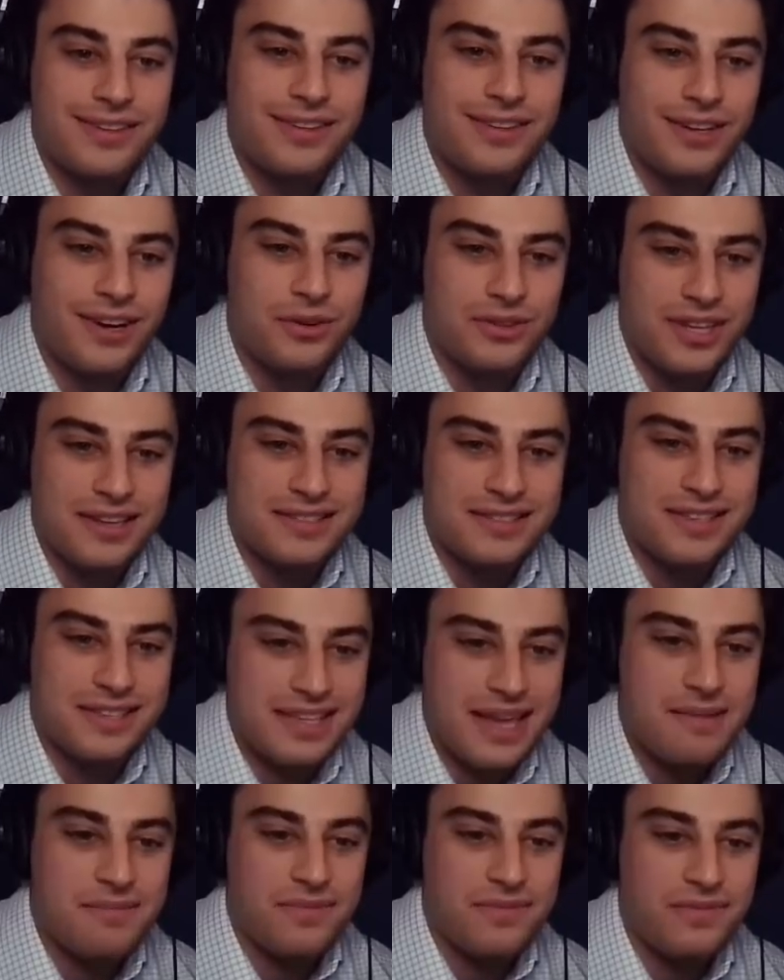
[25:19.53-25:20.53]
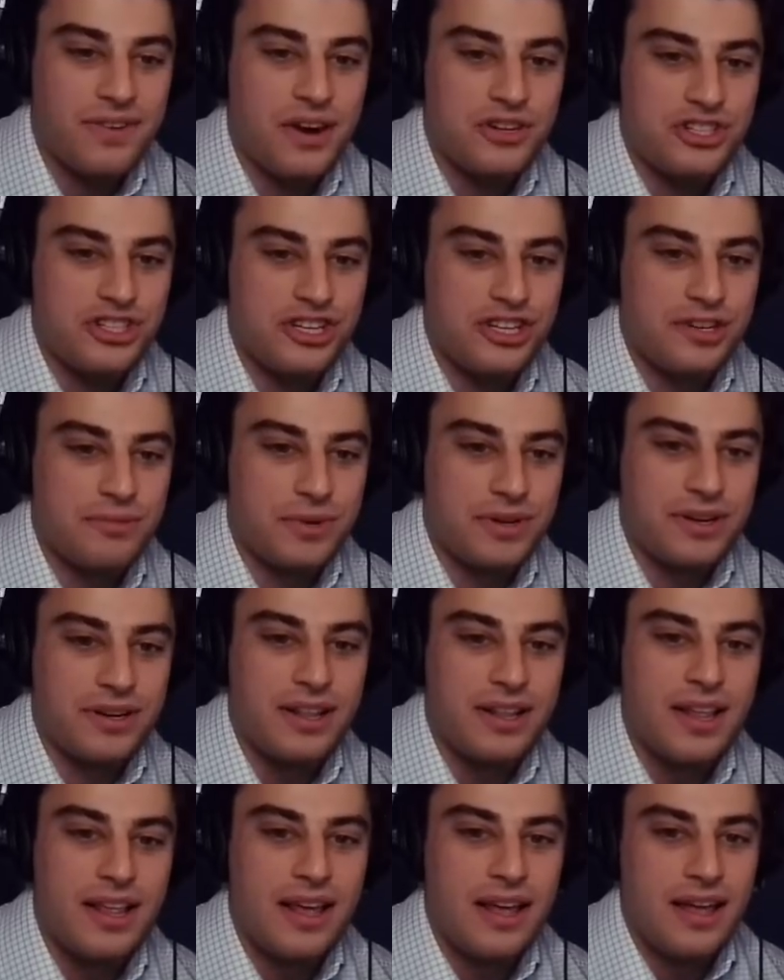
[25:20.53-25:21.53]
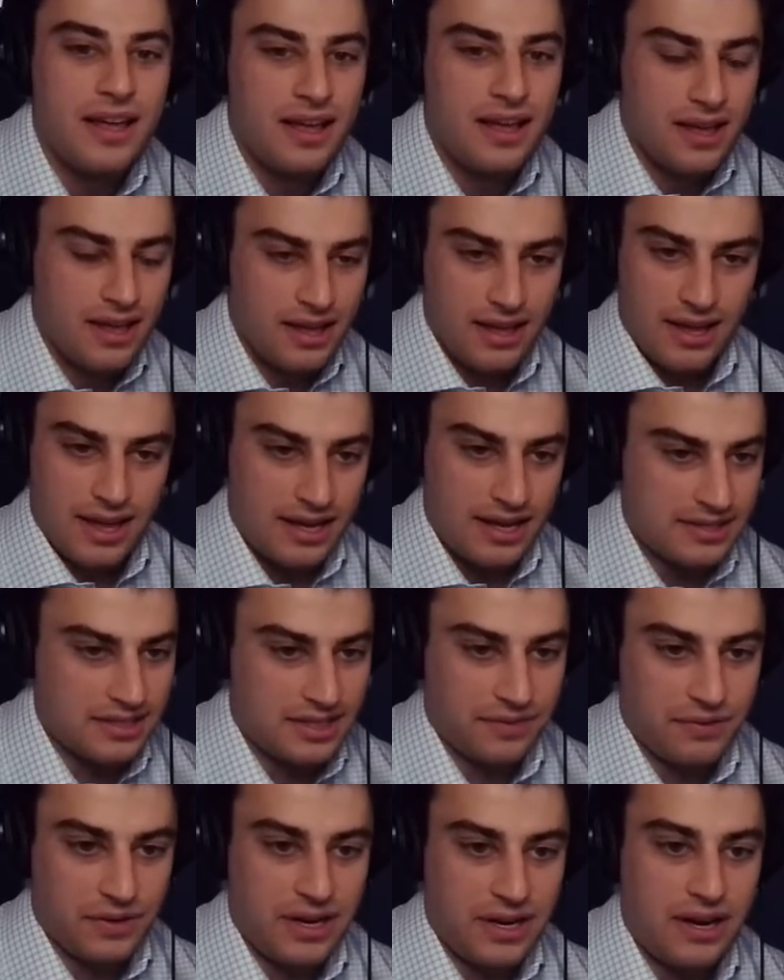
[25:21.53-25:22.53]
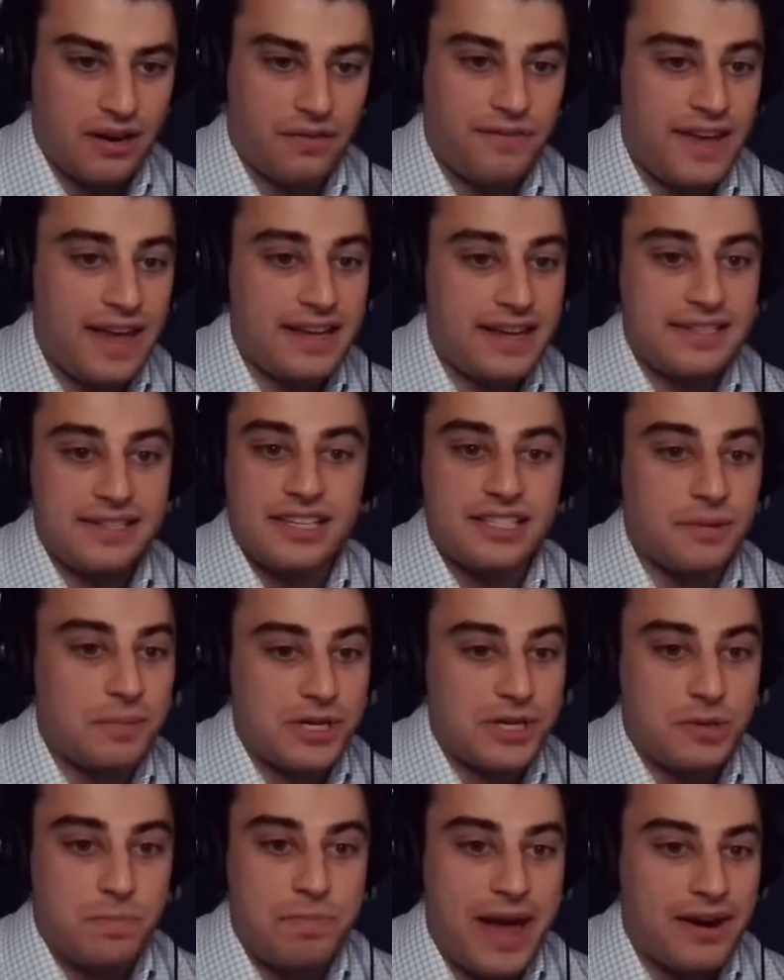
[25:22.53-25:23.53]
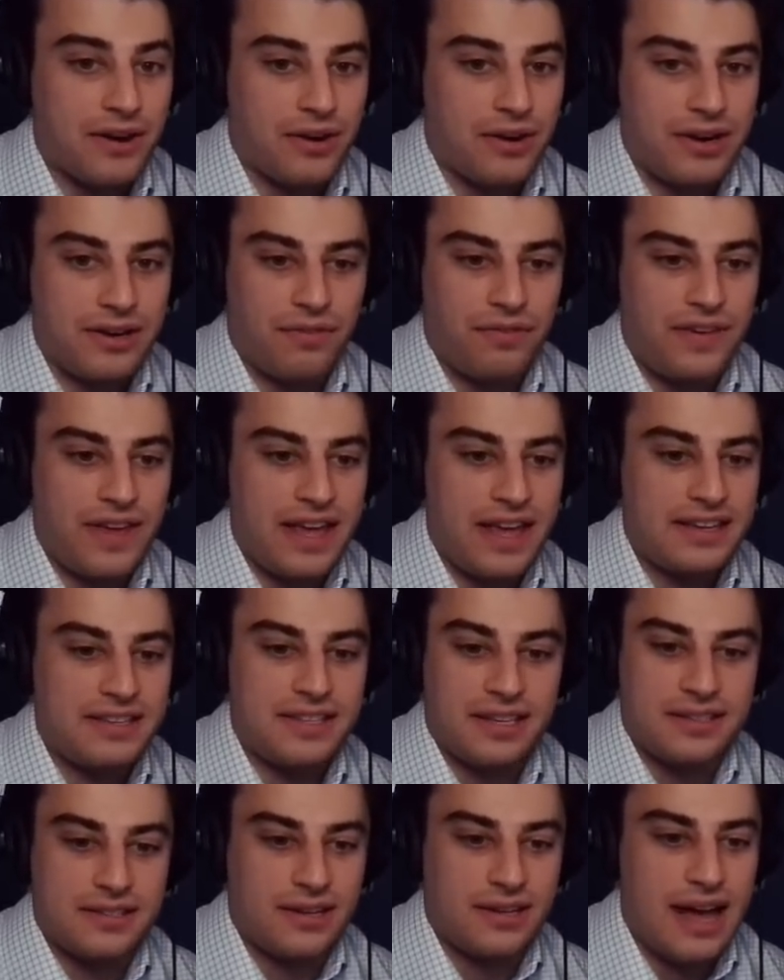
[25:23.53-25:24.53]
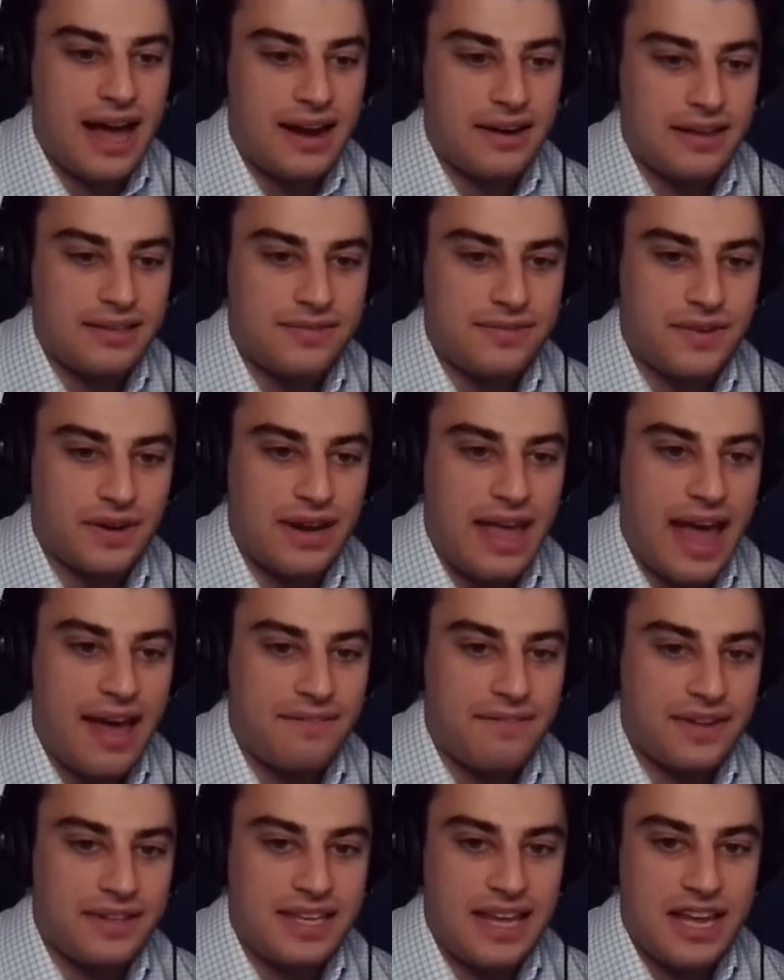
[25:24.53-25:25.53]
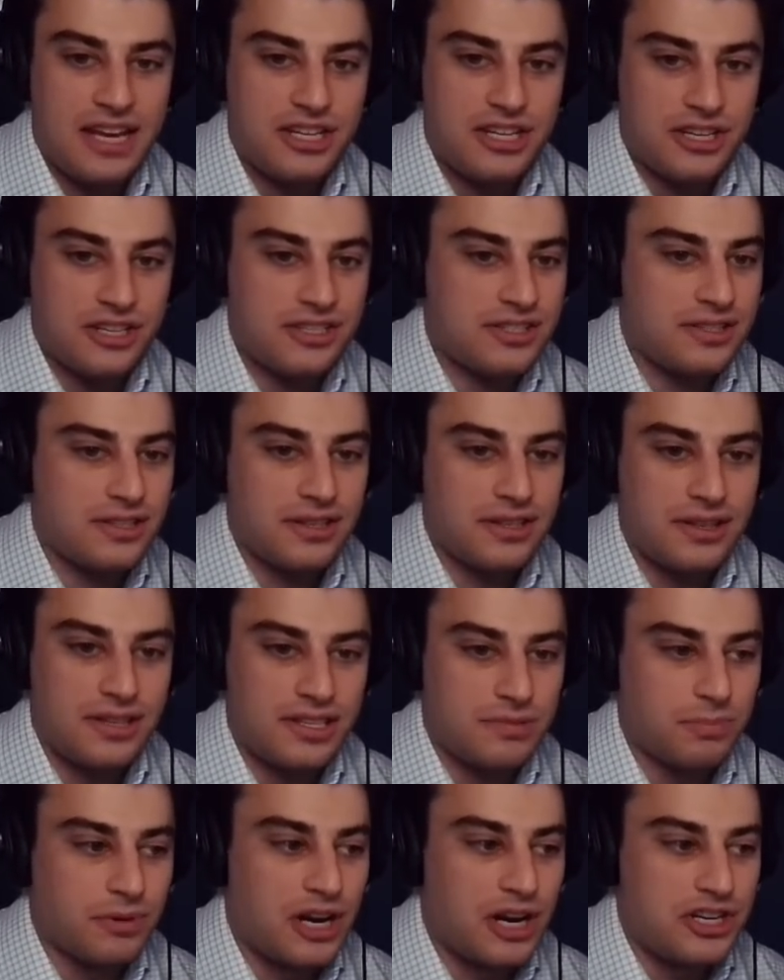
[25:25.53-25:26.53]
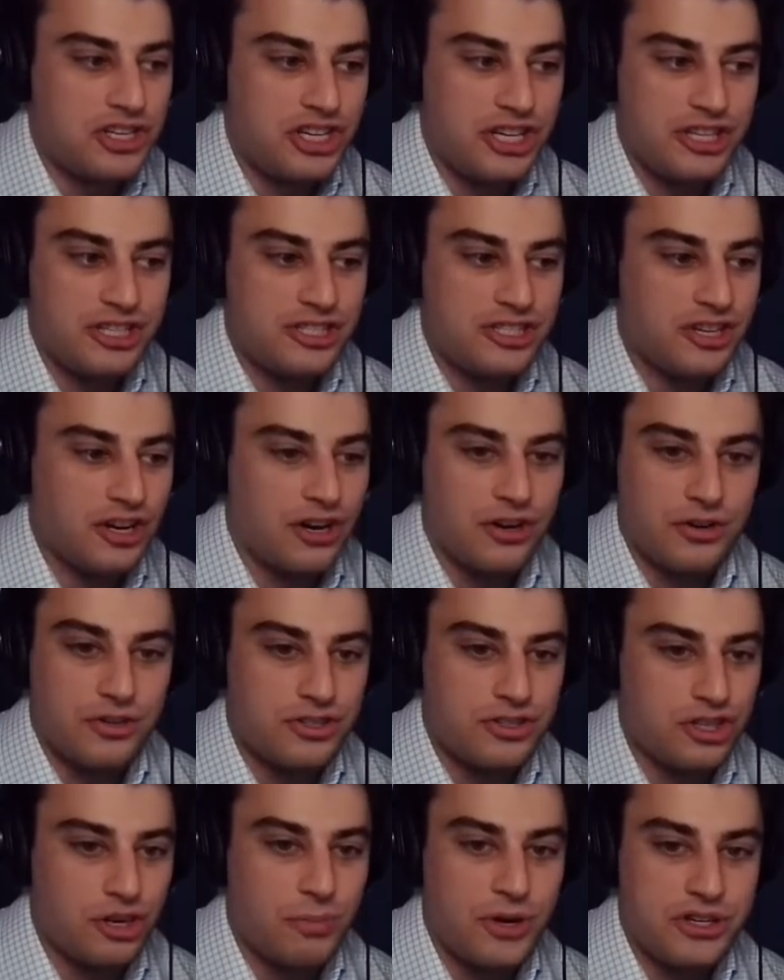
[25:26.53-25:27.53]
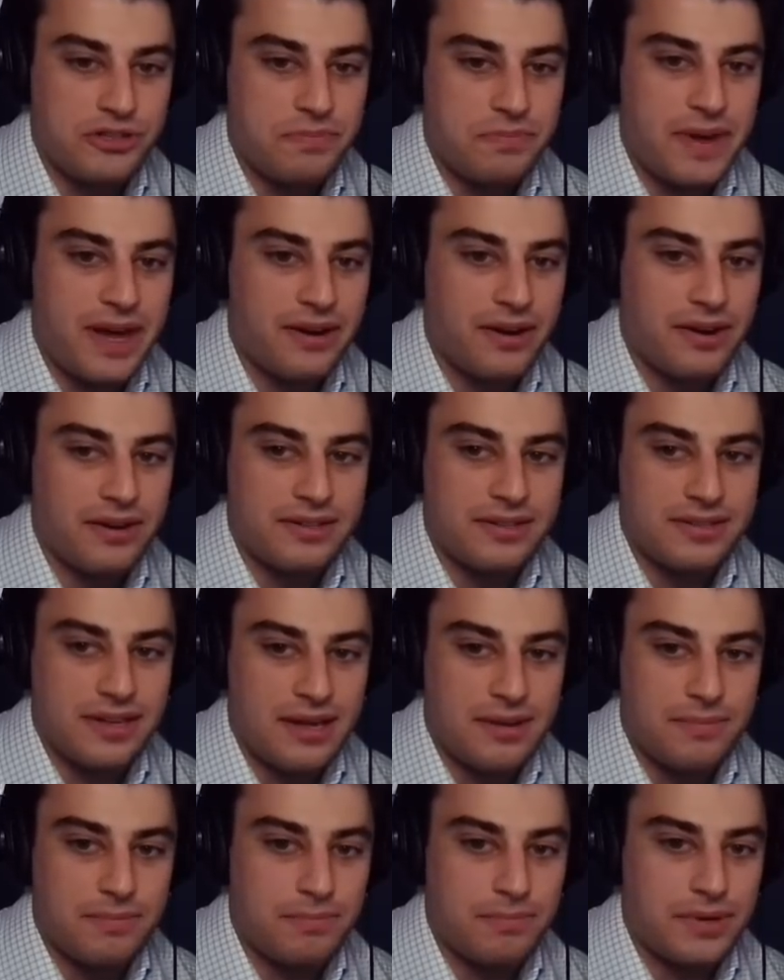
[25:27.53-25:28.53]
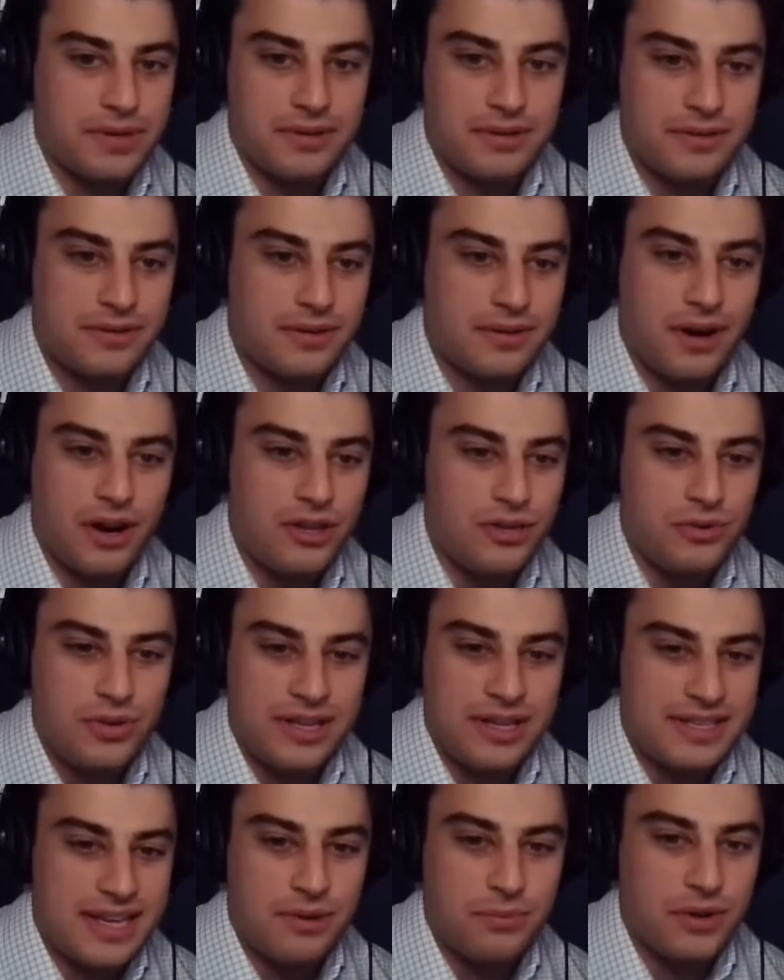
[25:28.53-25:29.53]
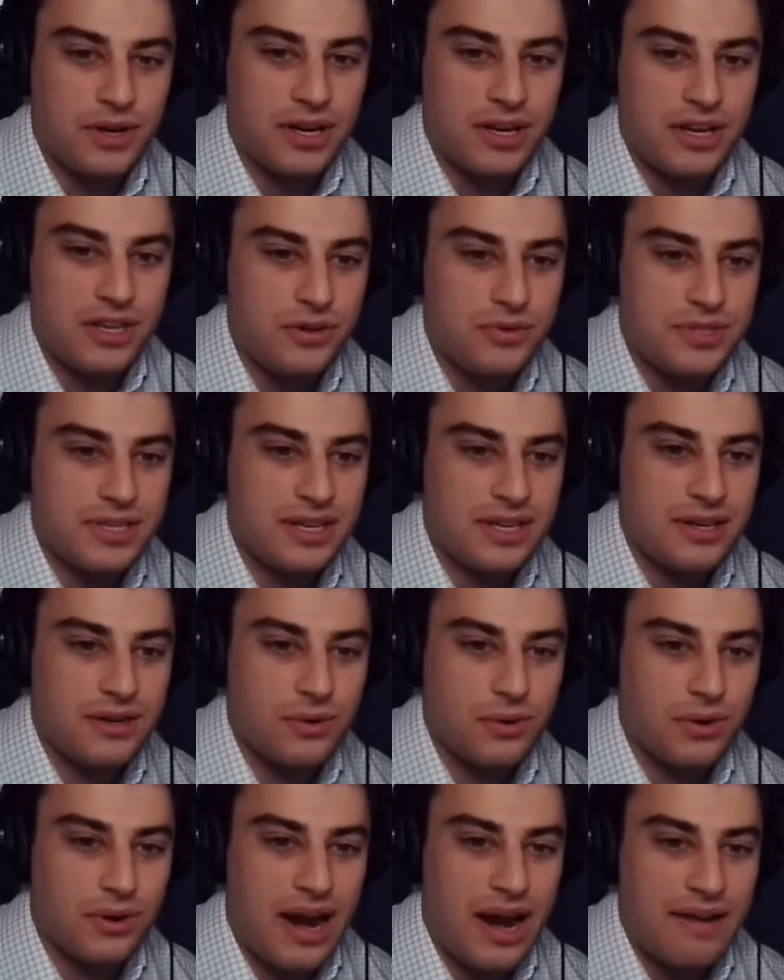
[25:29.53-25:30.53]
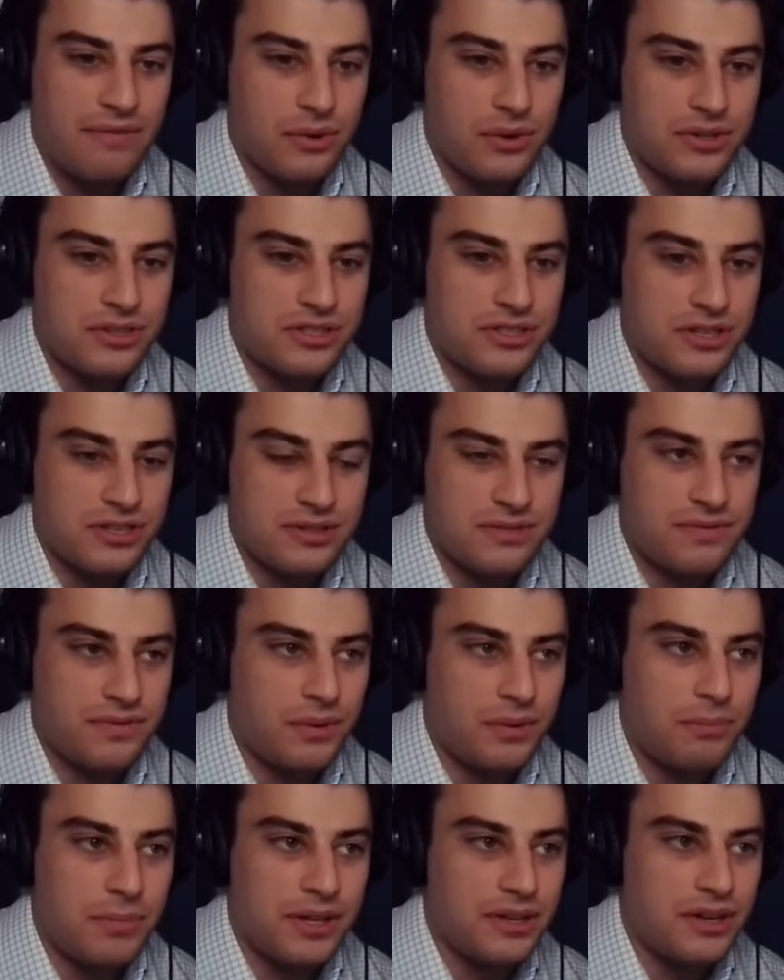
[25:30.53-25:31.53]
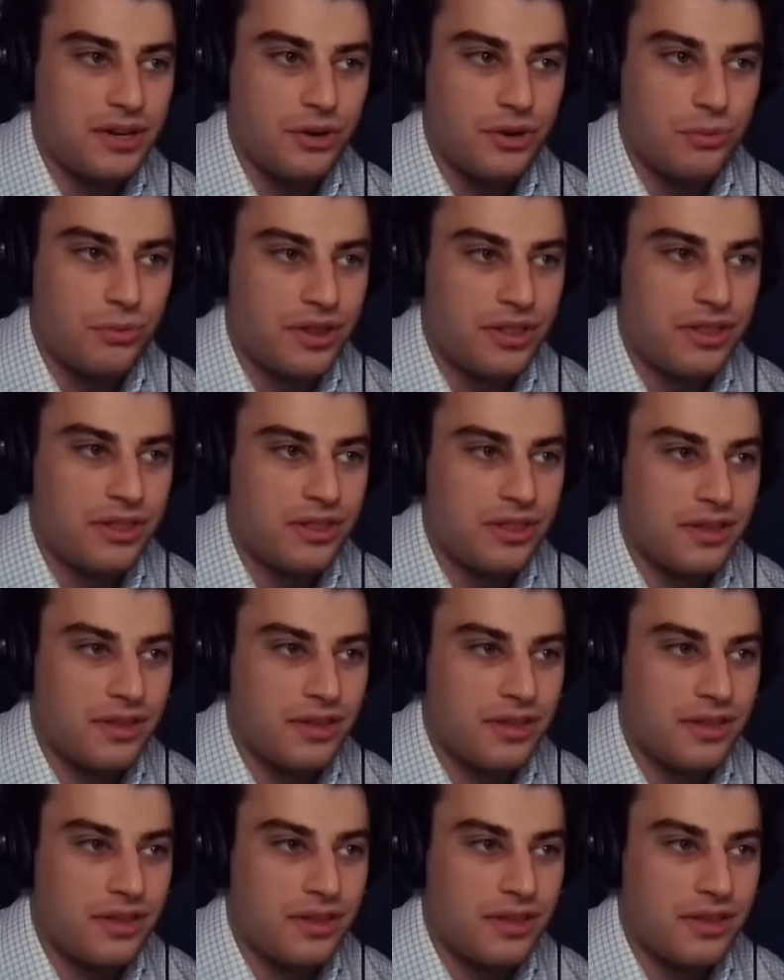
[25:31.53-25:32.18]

You know, it does the same function, but it's a different interface. It's a much better interface. It's very advantageous. The spreadsheets are so much better. It's like, but is anyone going to use it, or everyone's just familiar with